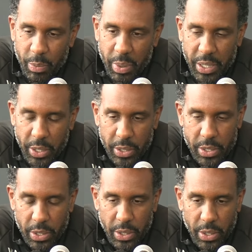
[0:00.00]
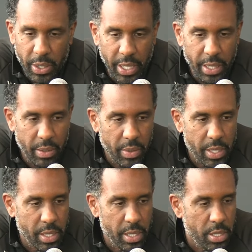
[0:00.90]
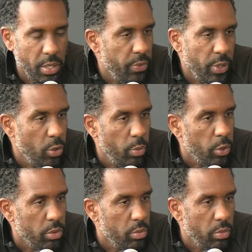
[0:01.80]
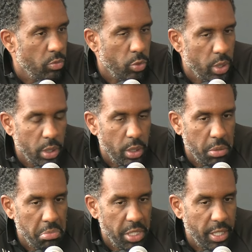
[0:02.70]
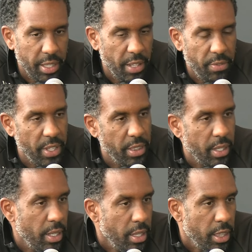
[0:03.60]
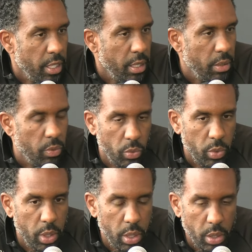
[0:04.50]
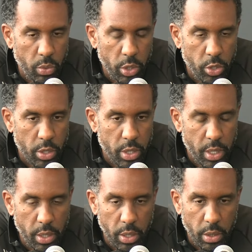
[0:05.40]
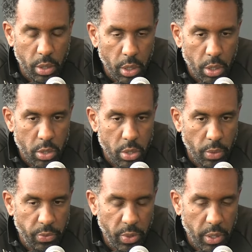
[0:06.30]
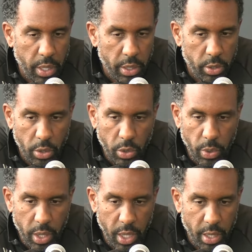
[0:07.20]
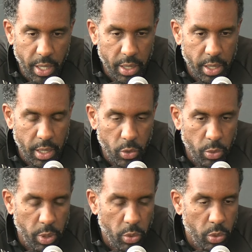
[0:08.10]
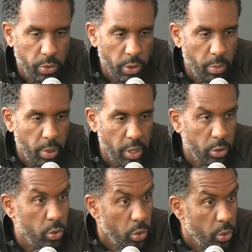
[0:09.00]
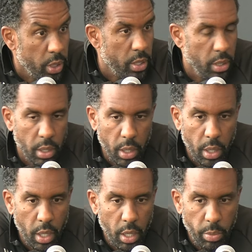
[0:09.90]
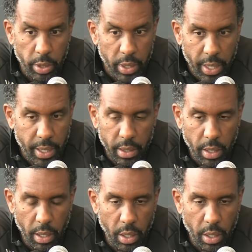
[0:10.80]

because again, this is something normal. We didn't invent anything. We just did something that we think that it could be good for the player to do it. But again,